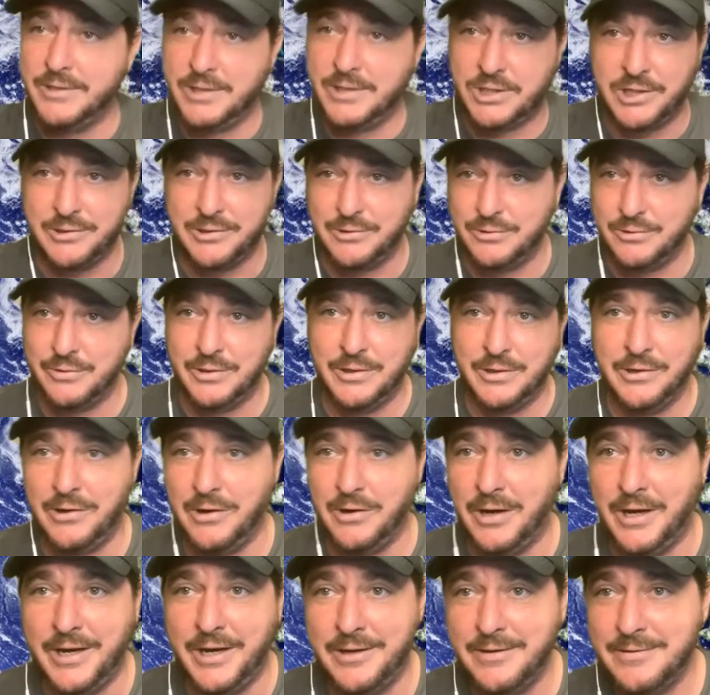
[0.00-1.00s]
the children are
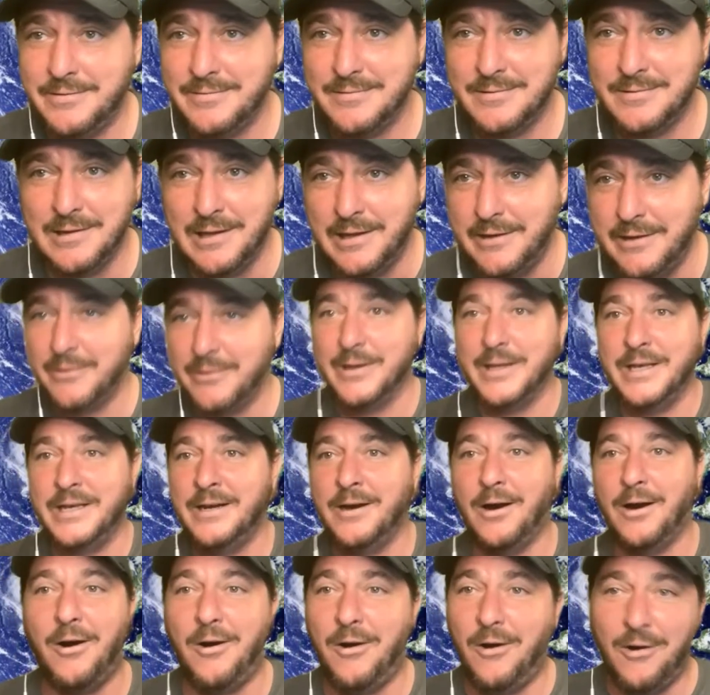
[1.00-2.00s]
gone.
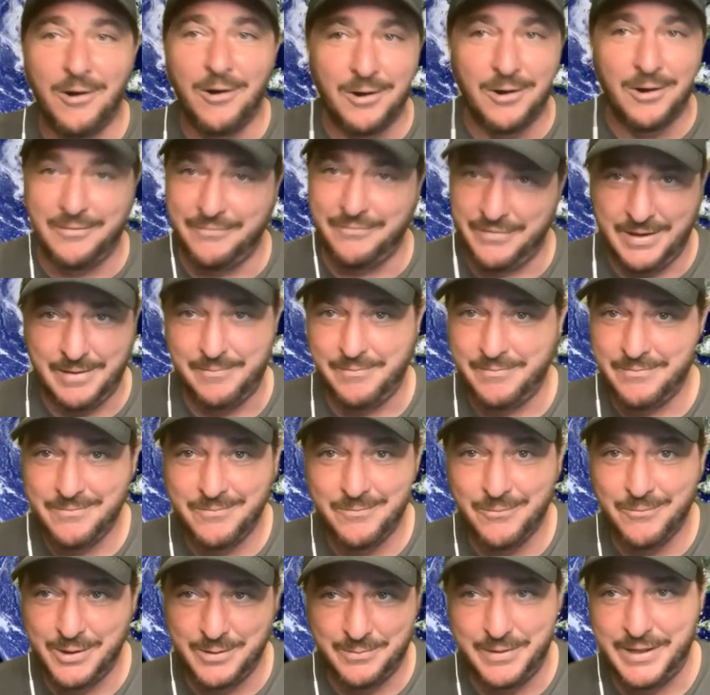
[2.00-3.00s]
Literally all of them
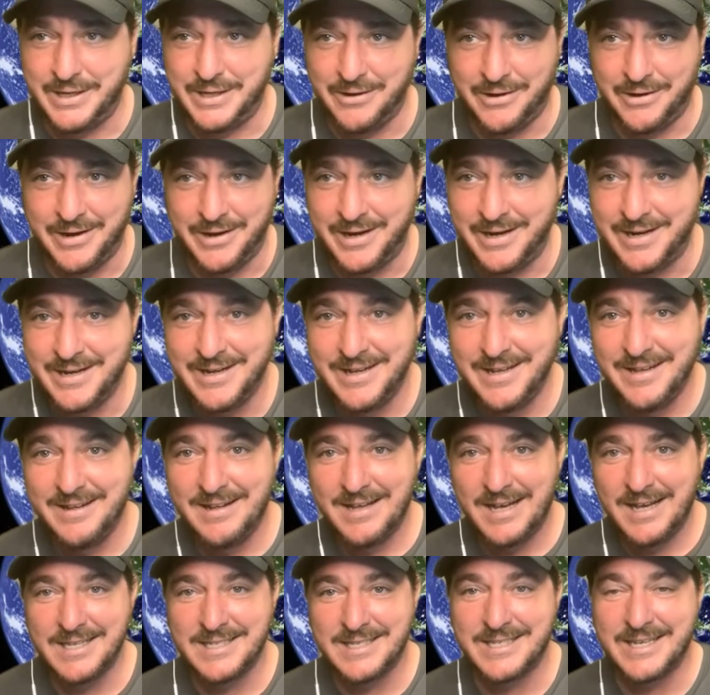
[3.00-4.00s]
would be gone.
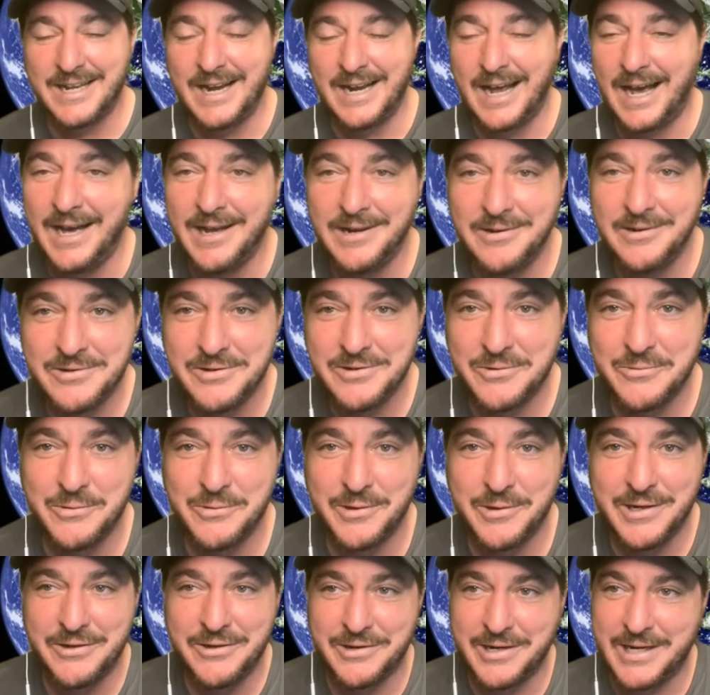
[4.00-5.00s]
I said, I don't know
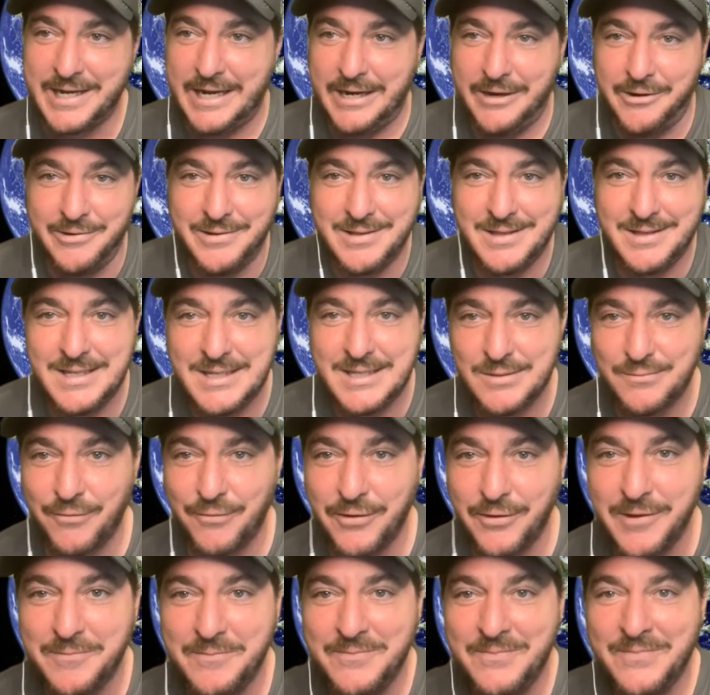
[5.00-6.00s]
where you're hearing this
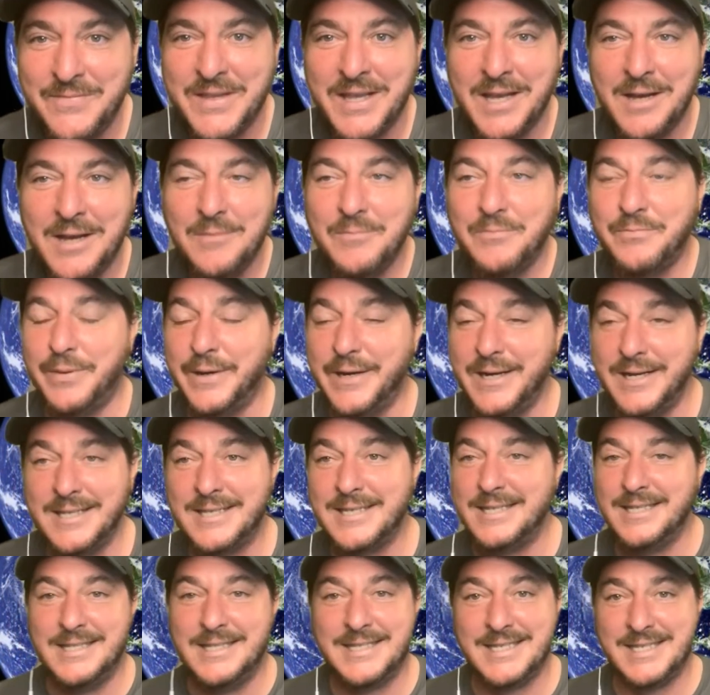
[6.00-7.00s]
from, but
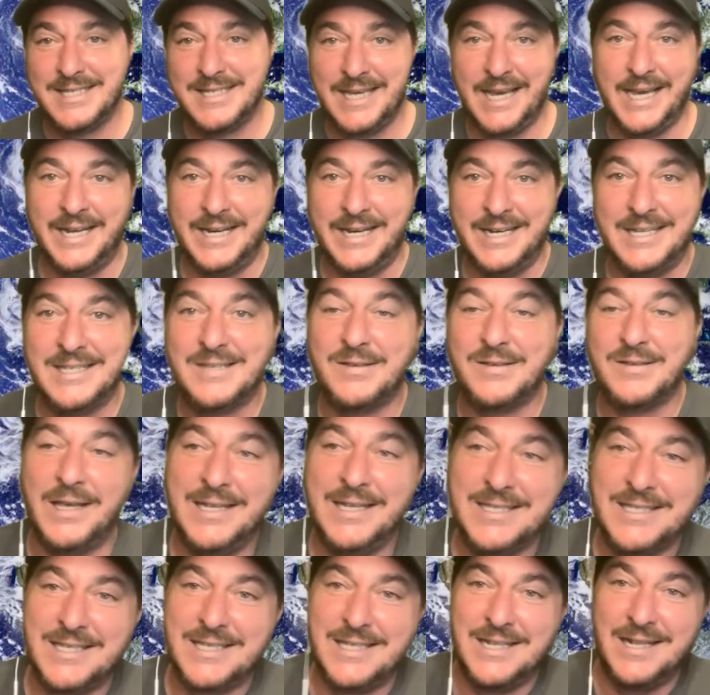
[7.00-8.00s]
it's insane.
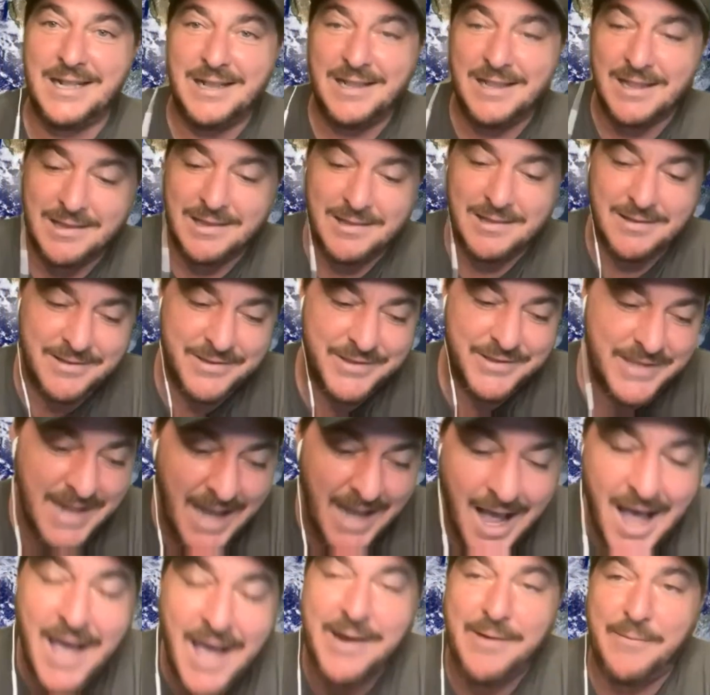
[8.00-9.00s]
It's
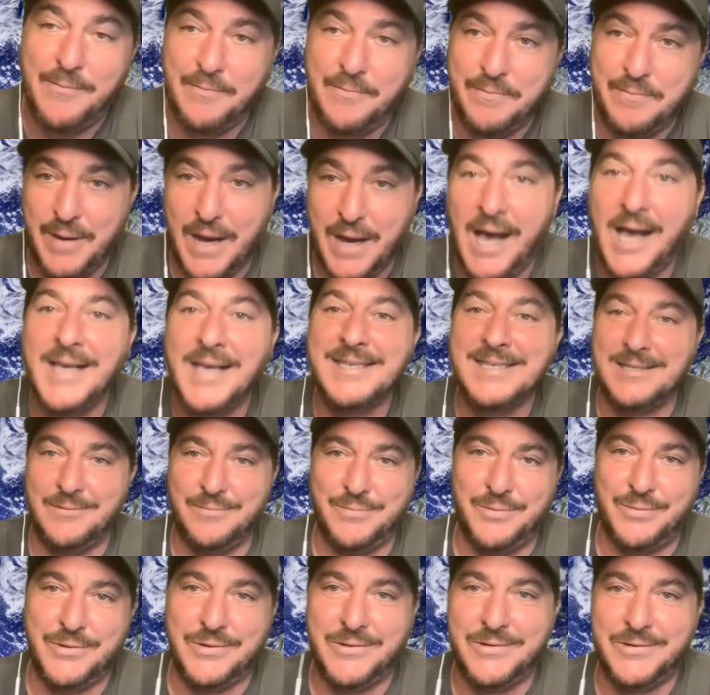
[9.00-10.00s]
not
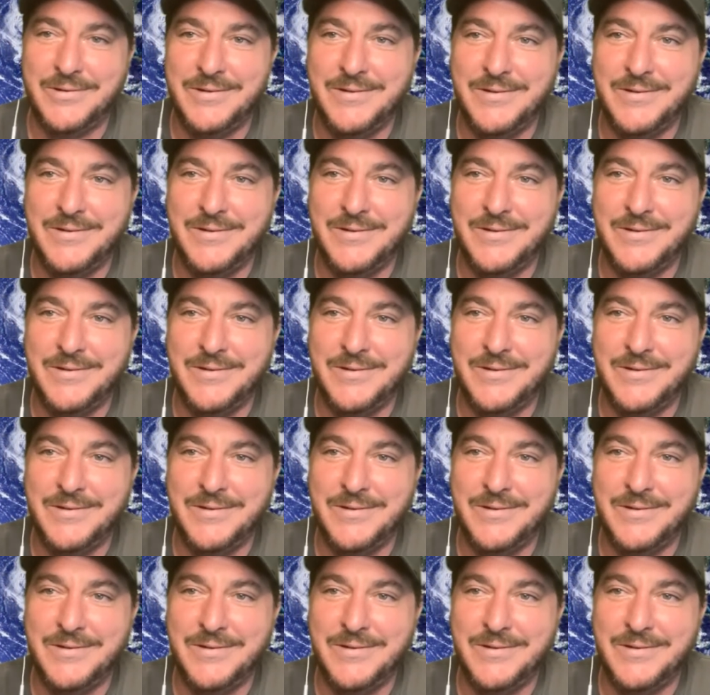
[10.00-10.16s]
possible.